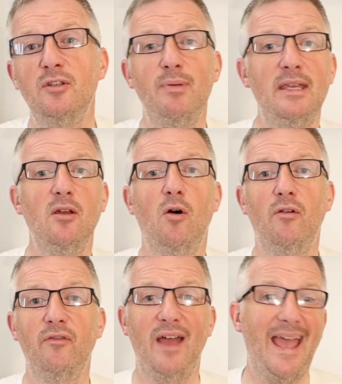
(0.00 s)
to be
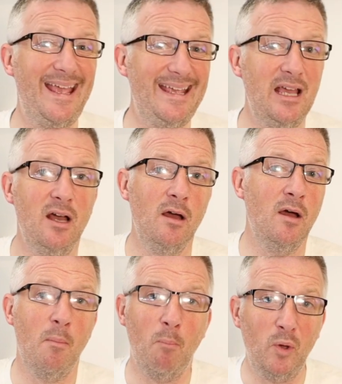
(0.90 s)
of a
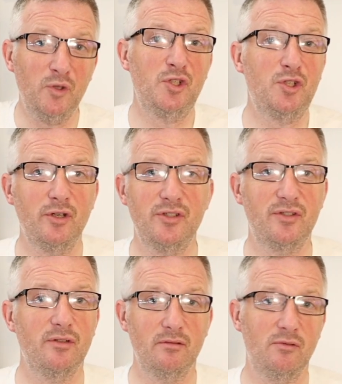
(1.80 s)

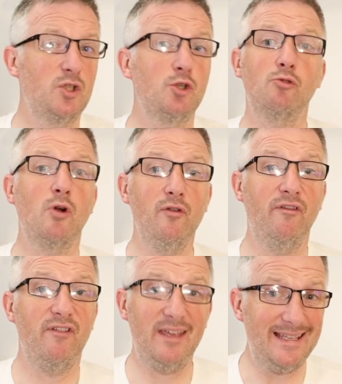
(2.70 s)
monstrous
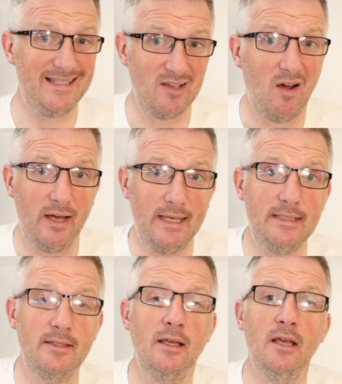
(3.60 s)
trophy
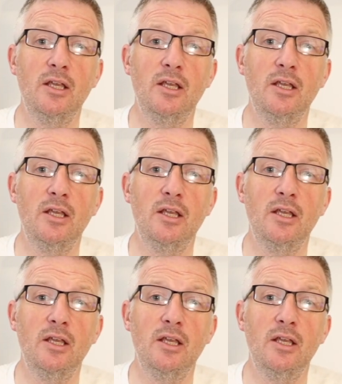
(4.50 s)
size,